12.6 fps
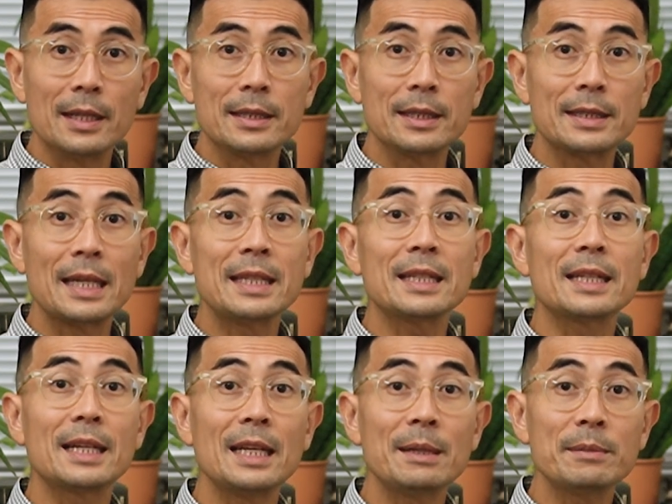The tenant
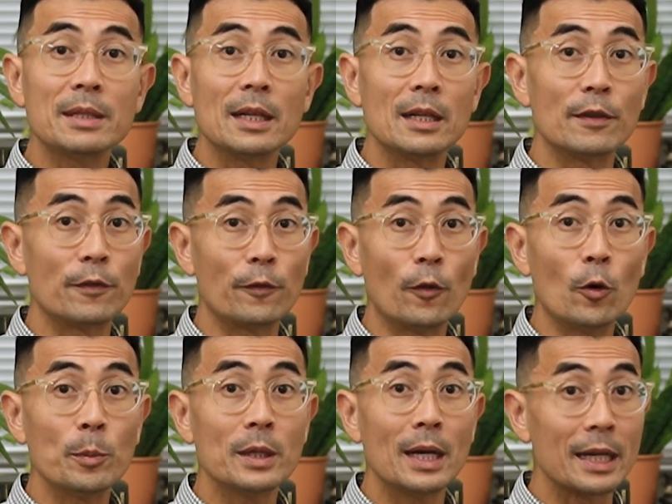claimed her
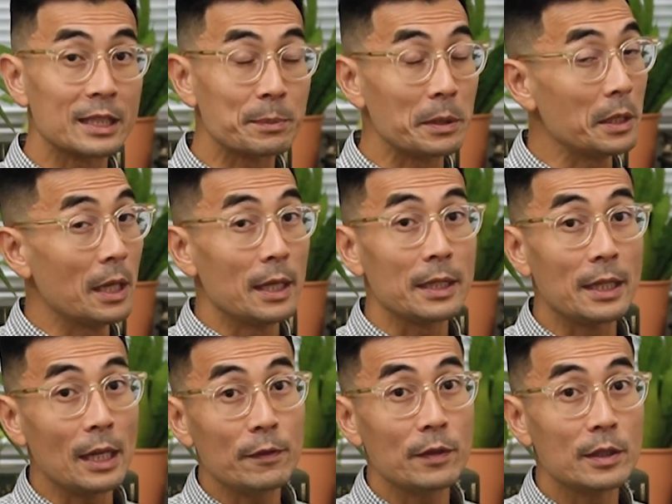former husband
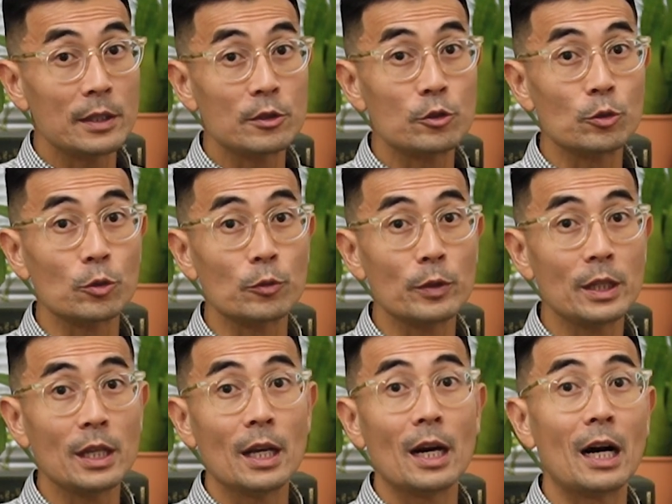gave her this
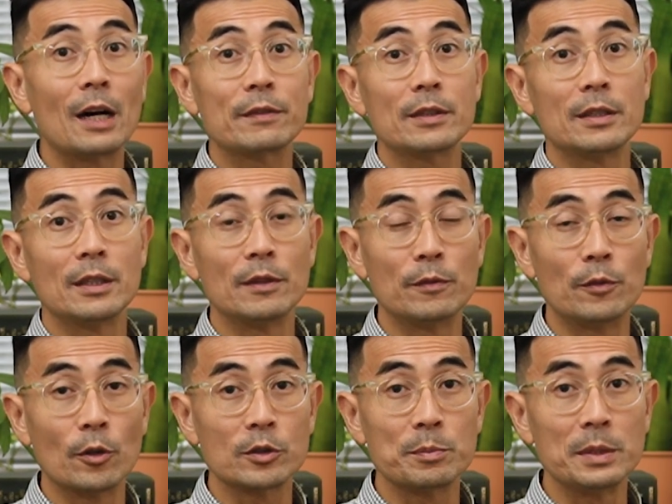jewellery after the divorce